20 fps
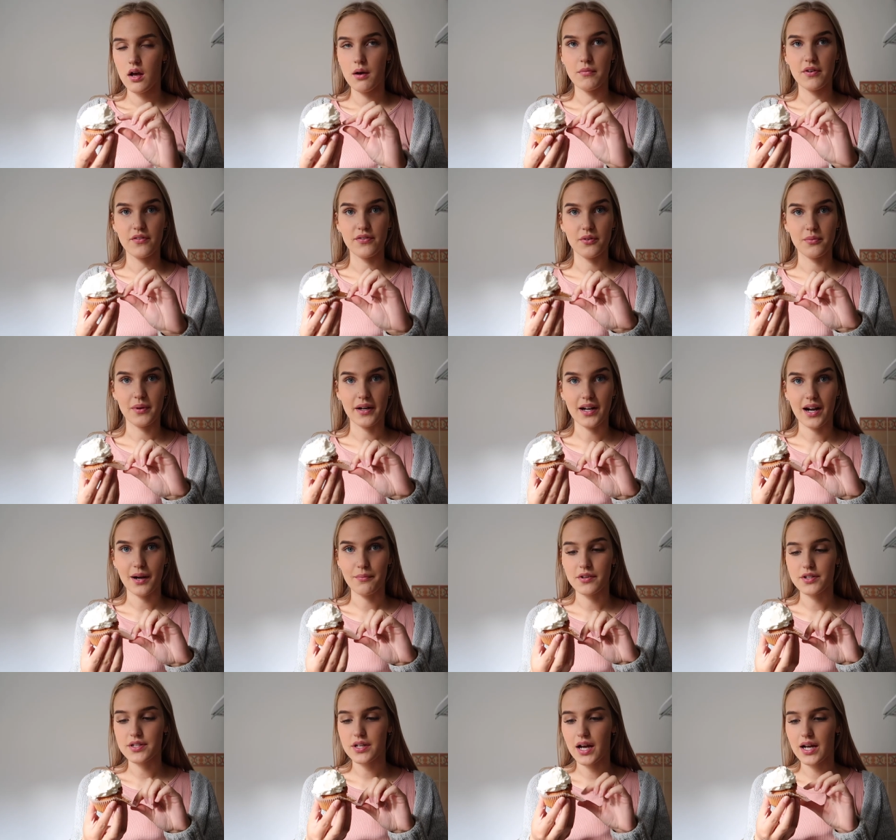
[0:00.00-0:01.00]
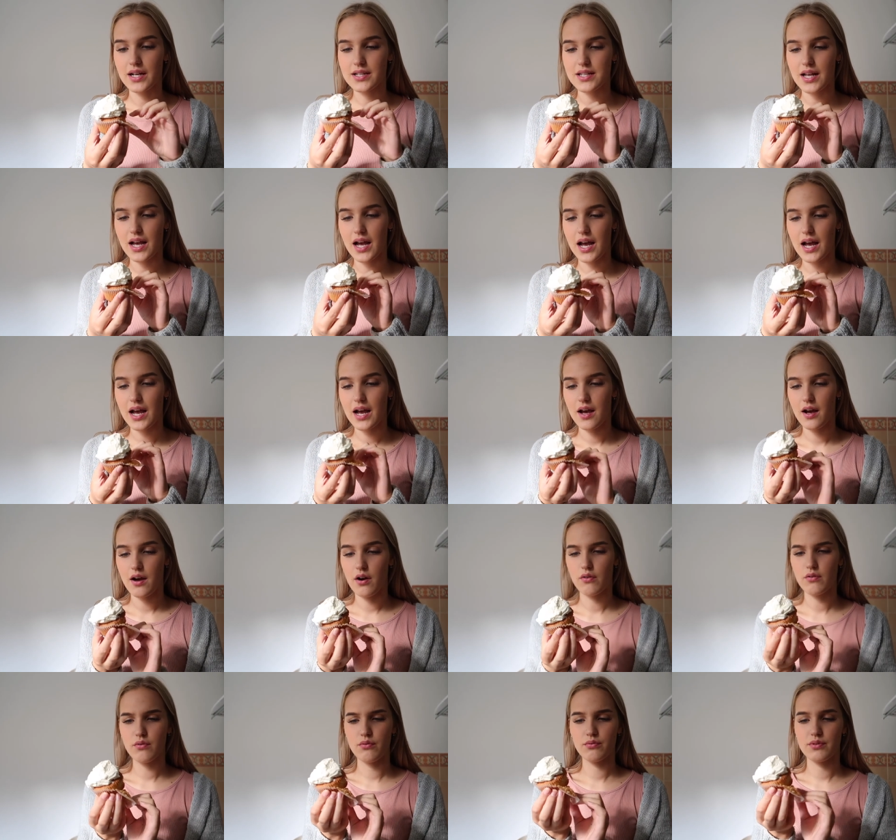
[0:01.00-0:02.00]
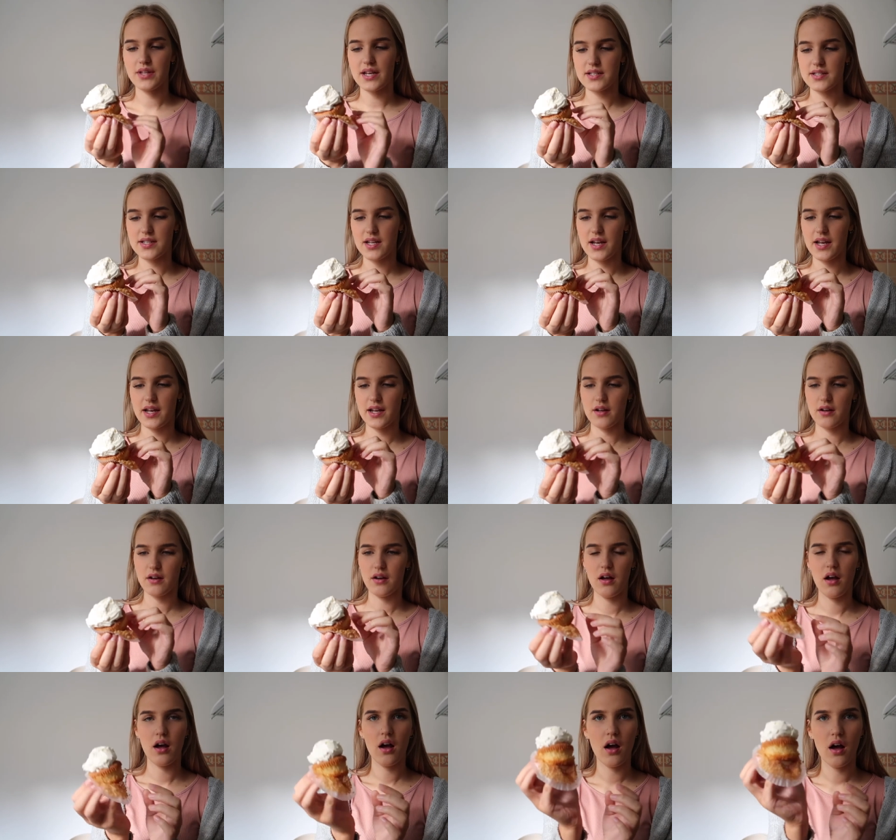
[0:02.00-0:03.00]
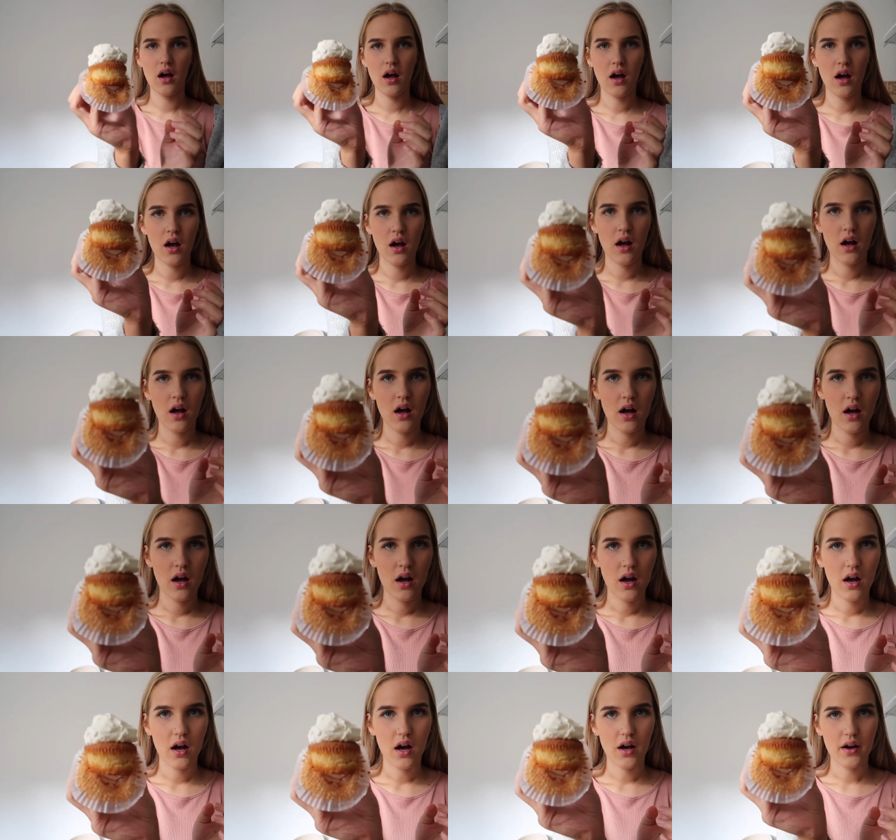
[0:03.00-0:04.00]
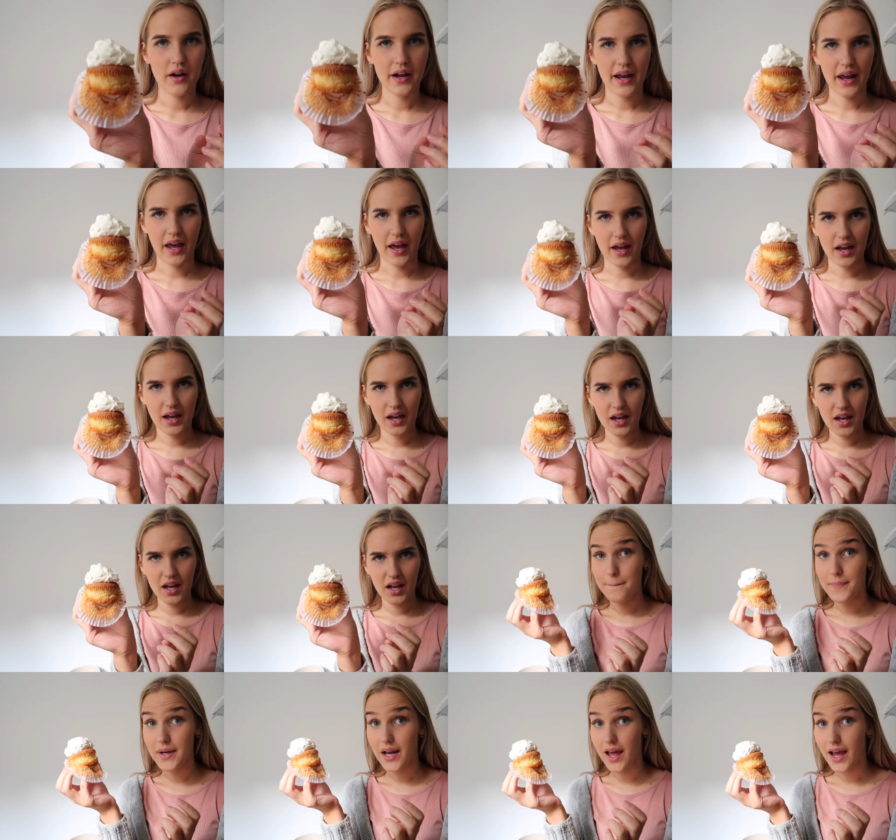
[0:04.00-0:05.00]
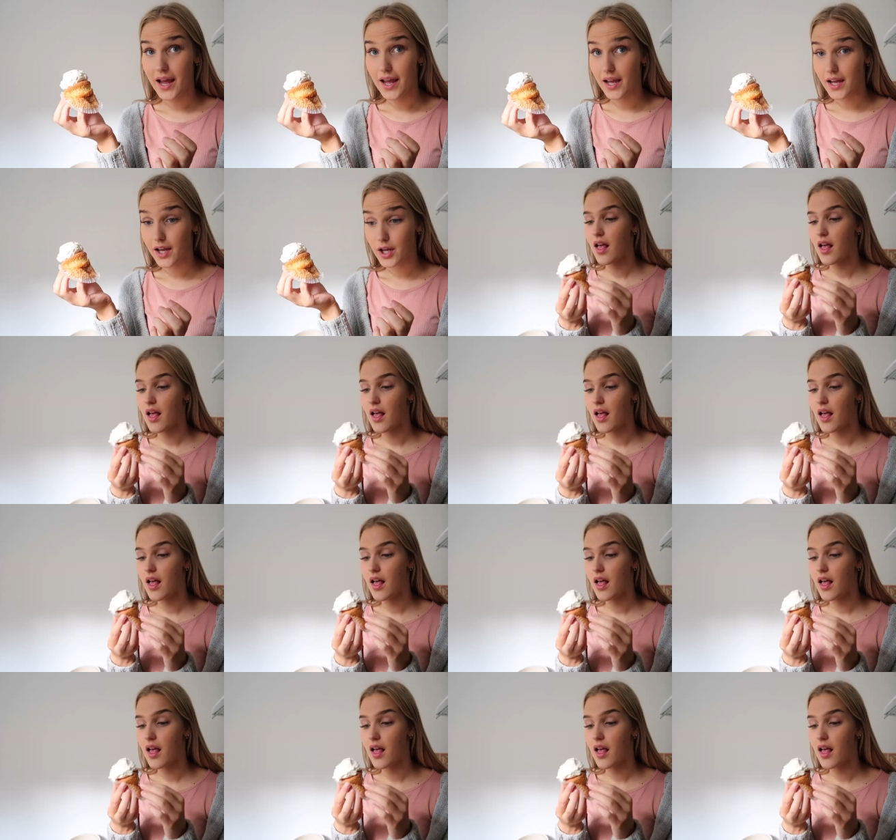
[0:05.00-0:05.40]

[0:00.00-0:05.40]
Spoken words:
before my camera dies. Oh, that's like, okay, but like,